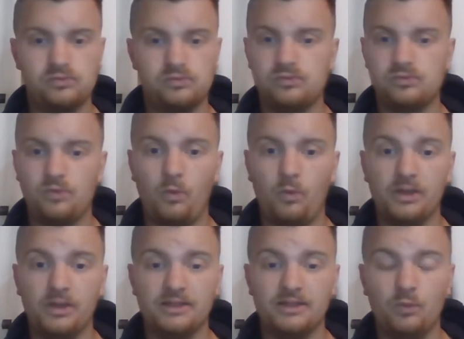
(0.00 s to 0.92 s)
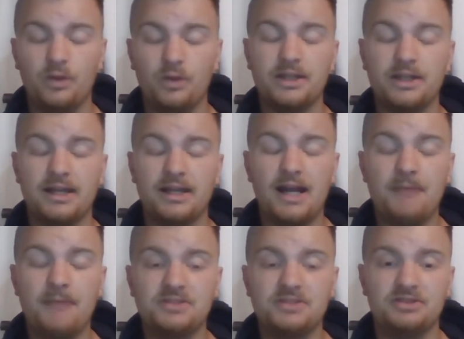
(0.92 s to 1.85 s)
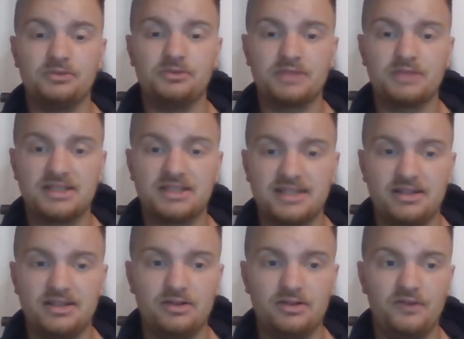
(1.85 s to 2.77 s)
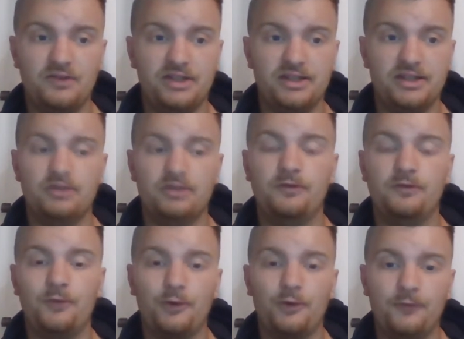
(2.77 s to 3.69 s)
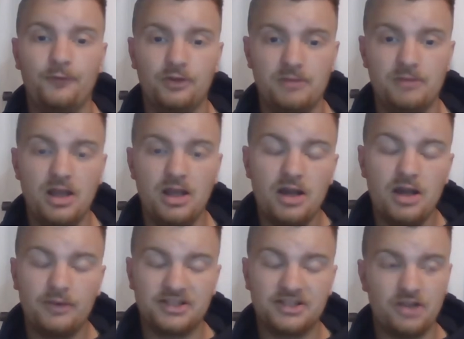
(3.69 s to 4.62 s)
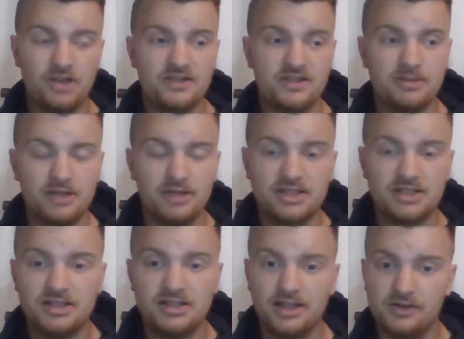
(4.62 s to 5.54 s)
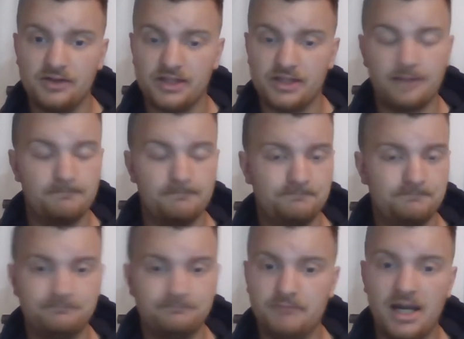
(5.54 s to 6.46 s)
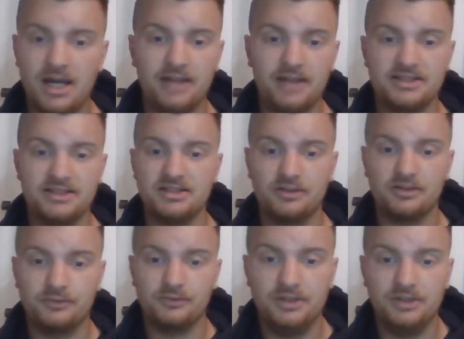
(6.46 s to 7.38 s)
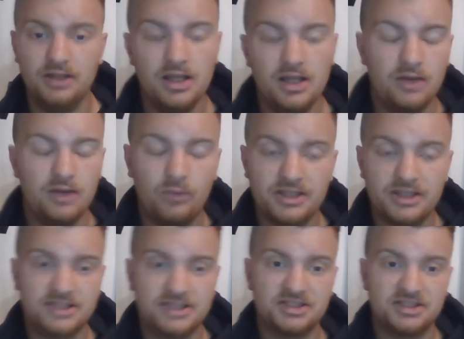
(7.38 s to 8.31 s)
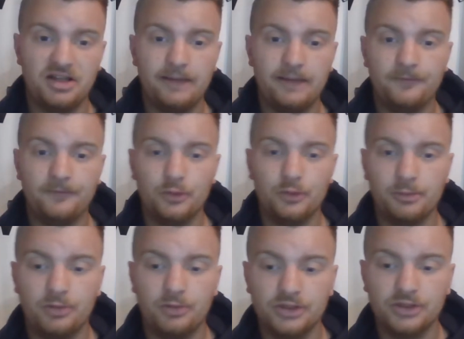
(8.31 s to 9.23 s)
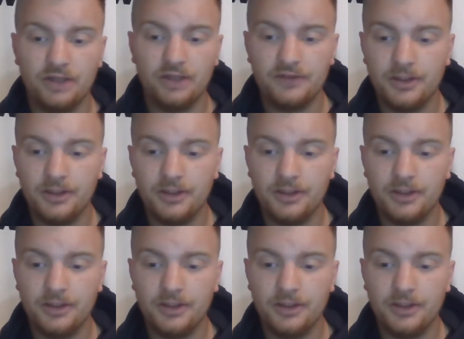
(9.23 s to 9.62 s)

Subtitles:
What an absolute steal of a deal for Fulham. When I saw this come out yesterday, I was like, man, this is unreal. What a signing Fulham are pulling off here.